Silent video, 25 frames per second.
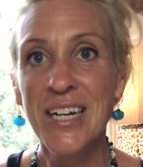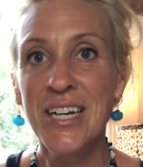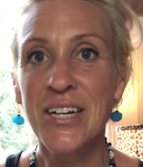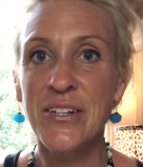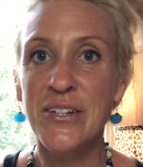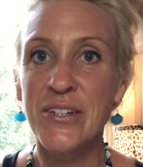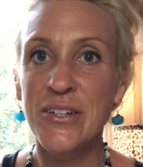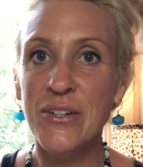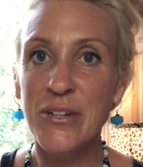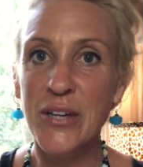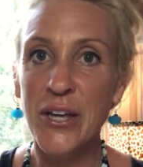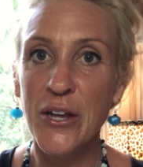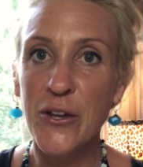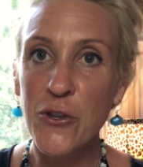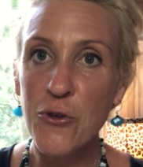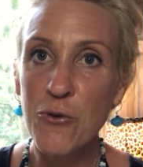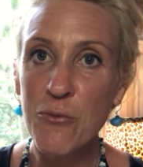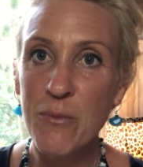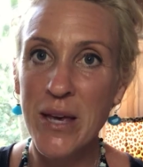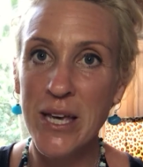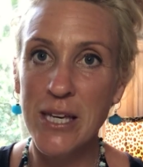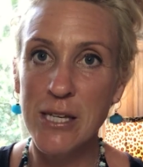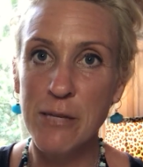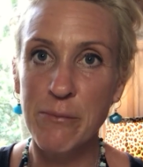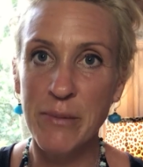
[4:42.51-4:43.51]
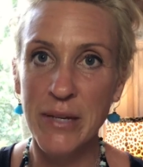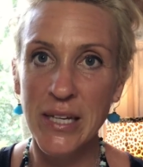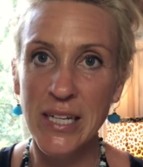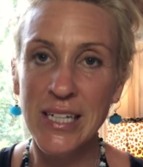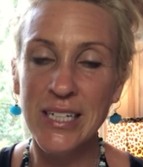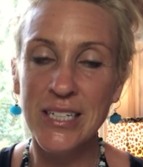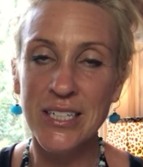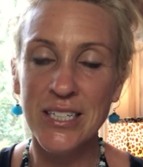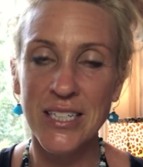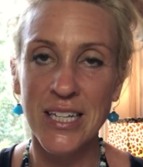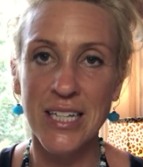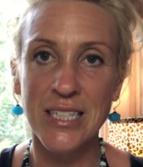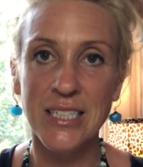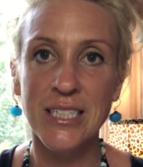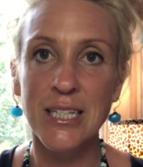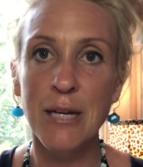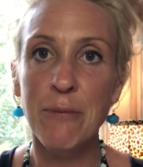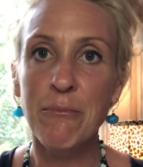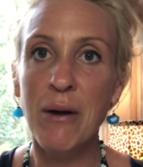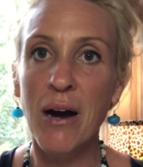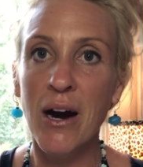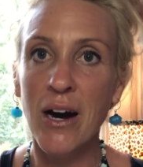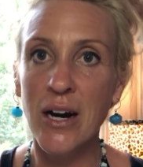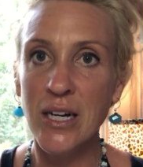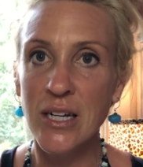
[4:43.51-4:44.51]
You know, can you make peace that
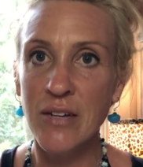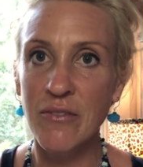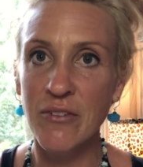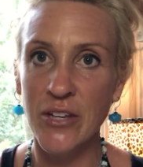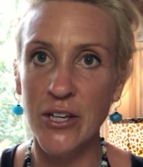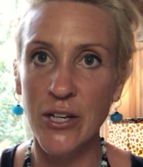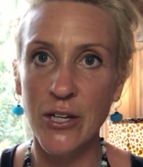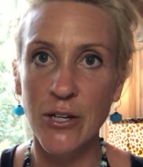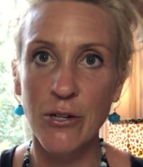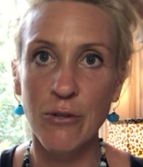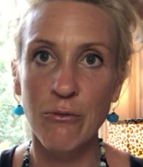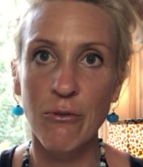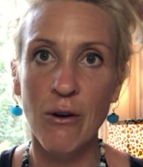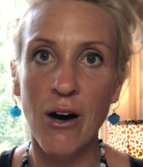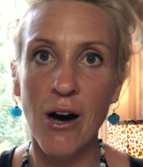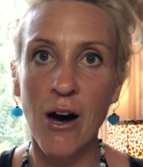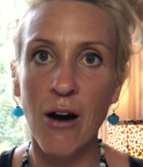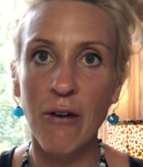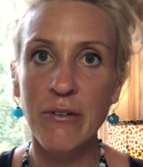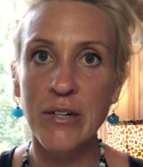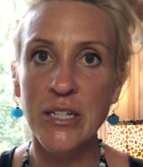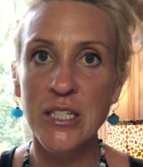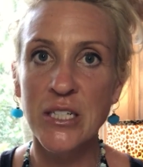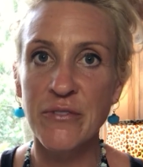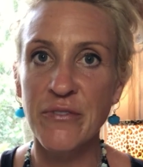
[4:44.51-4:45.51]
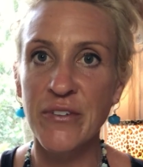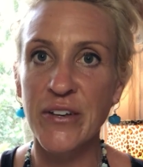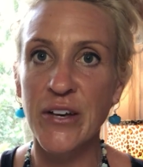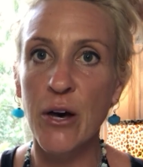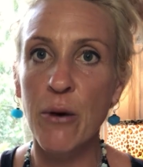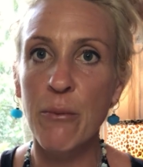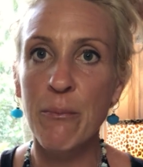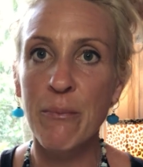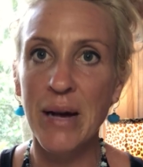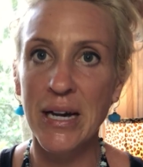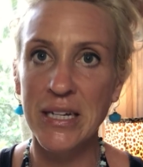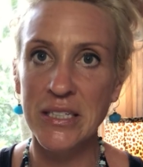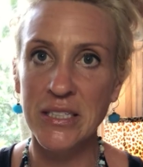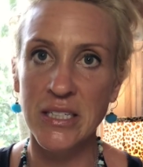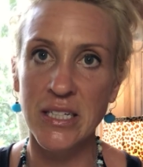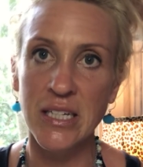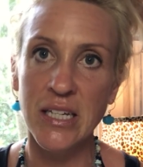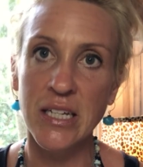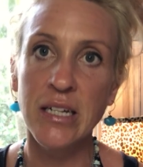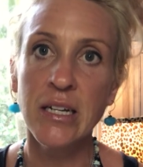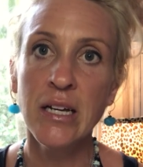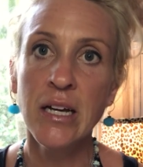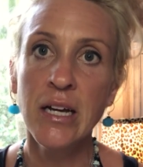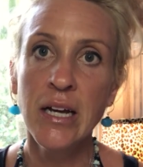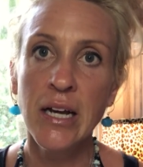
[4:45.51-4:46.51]
some part of you will always feel
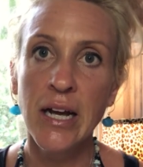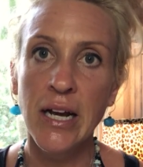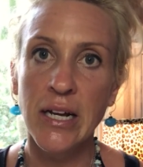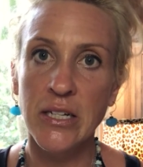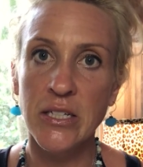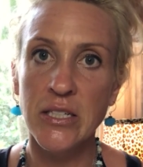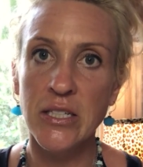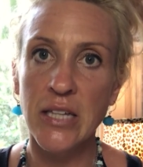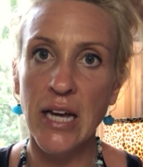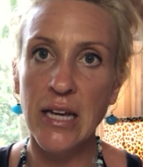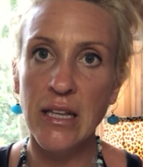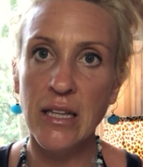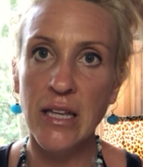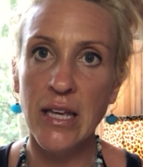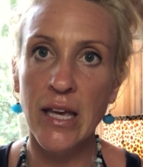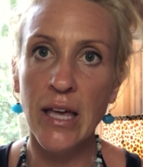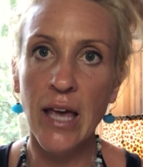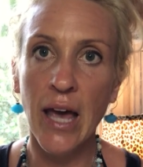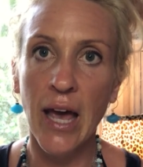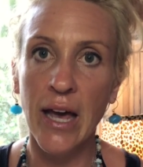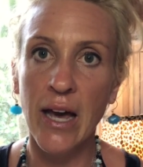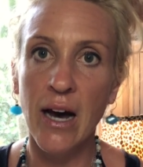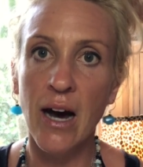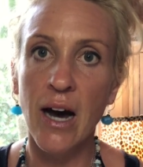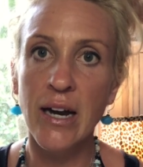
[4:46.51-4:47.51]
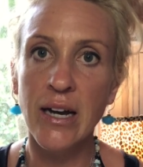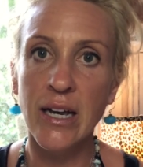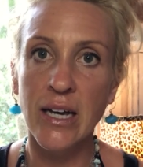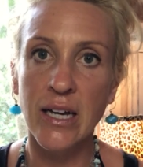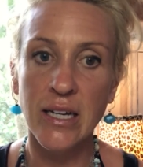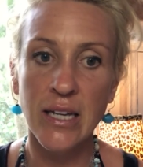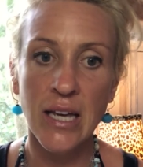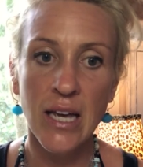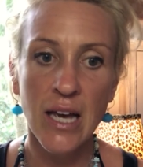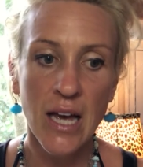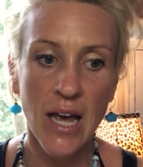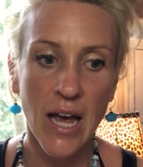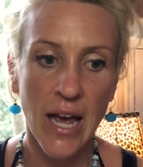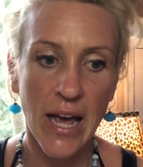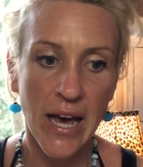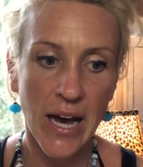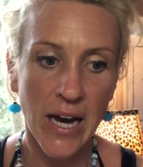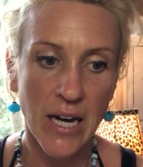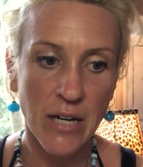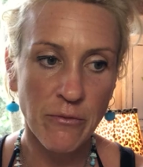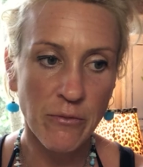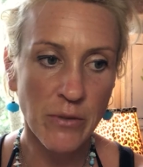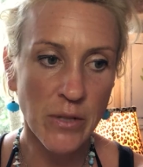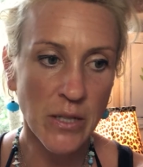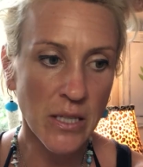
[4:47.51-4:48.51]
messy and slightly chaotic
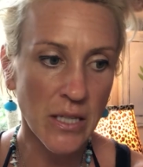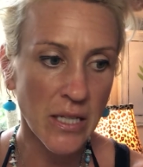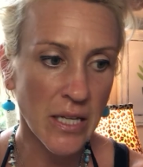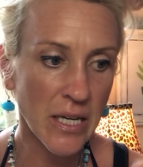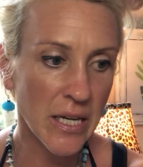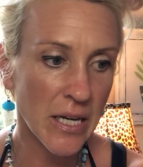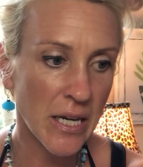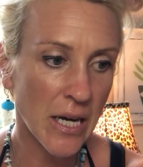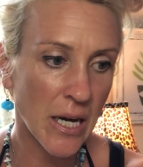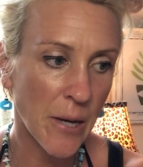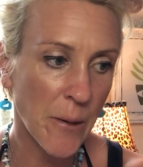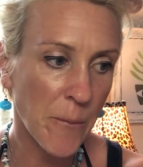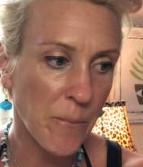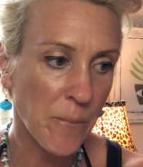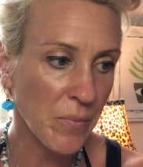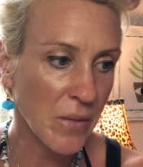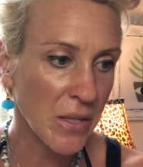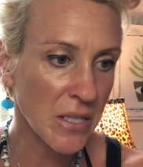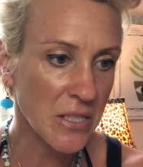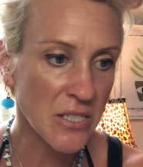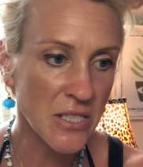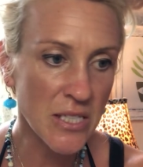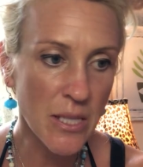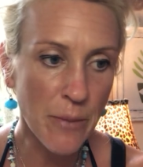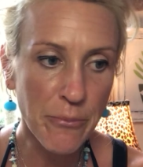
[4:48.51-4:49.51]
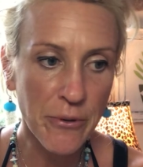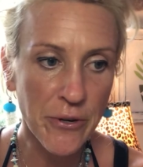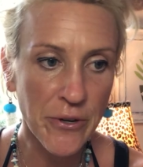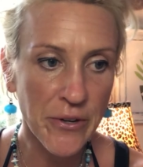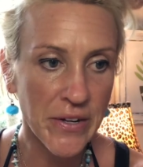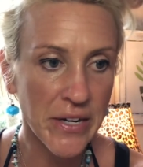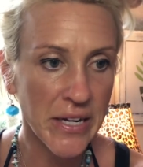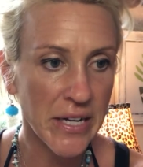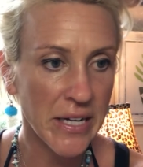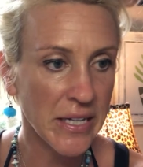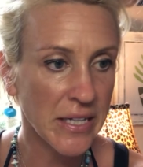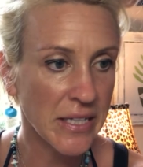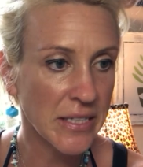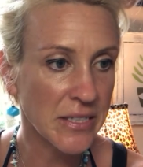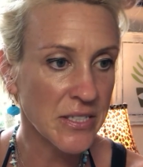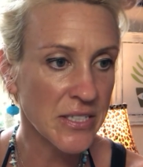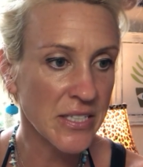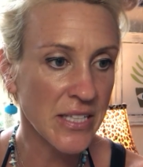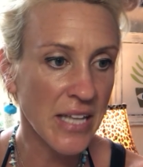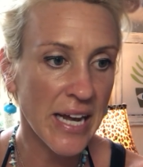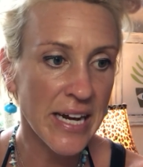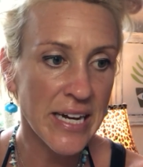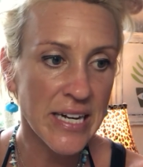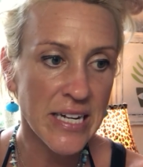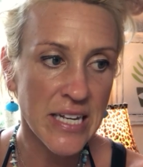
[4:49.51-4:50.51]
and really slippery and
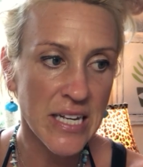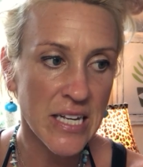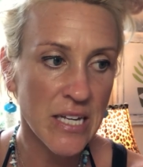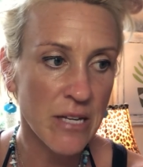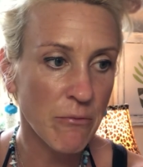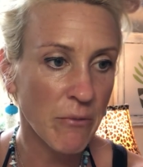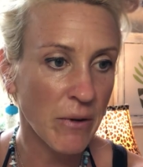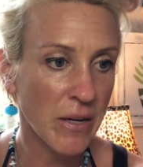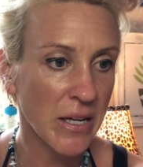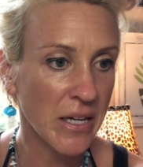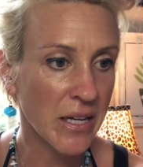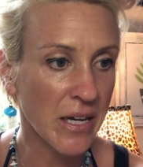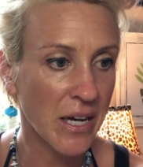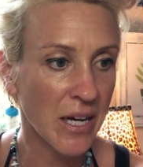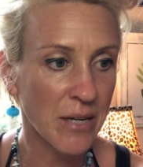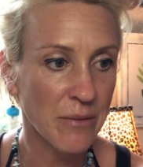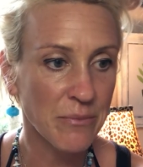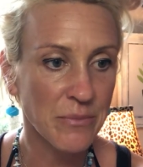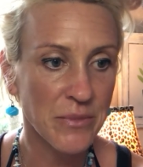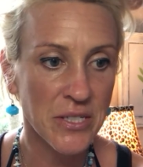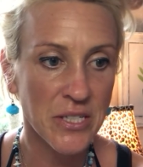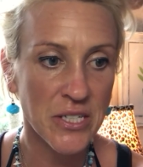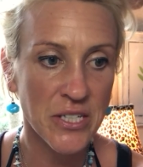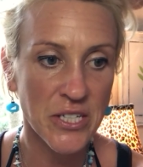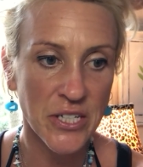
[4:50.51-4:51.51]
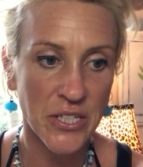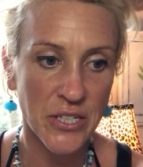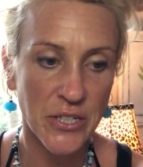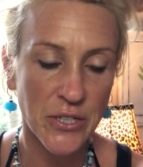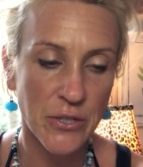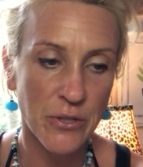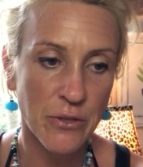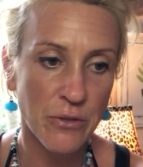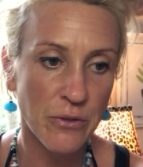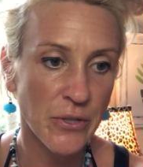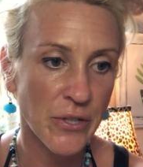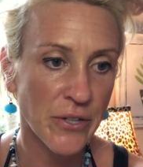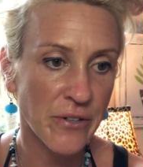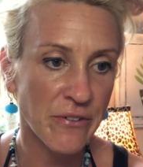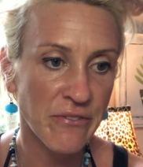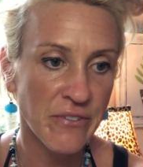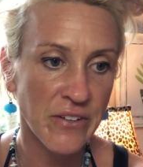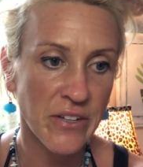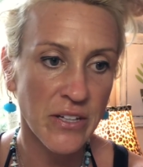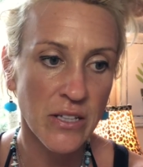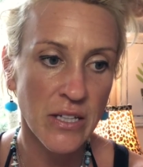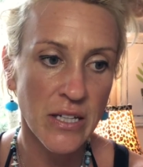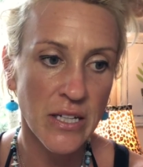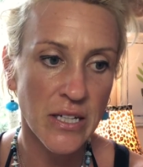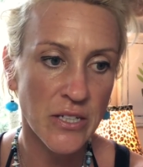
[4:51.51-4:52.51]
slidey when it comes to your
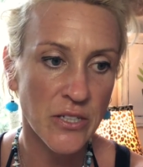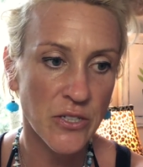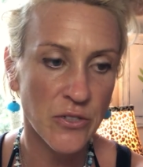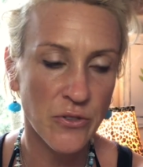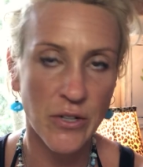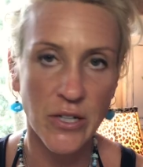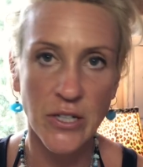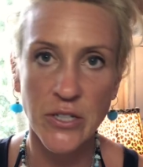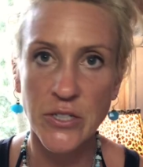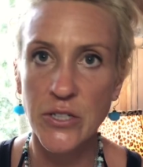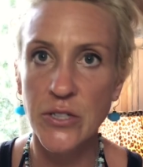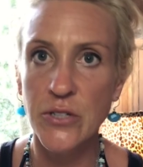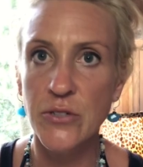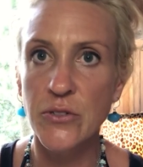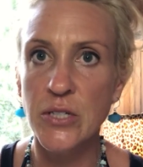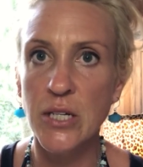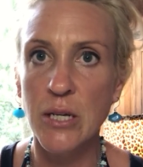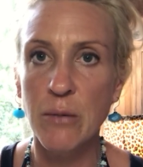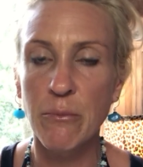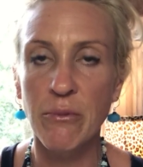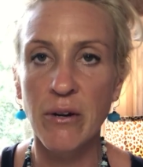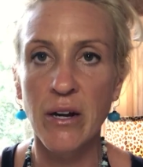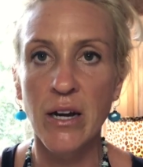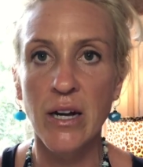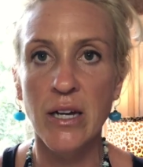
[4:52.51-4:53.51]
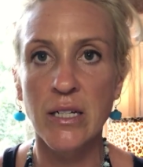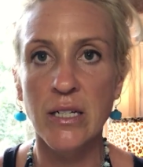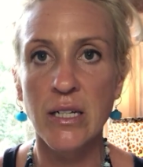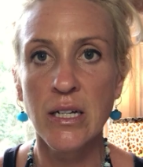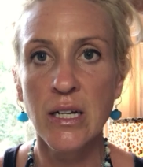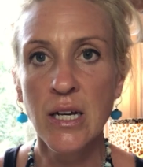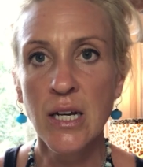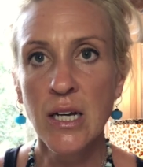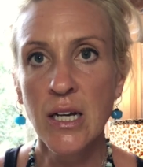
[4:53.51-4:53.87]
feelings towards losing Brent?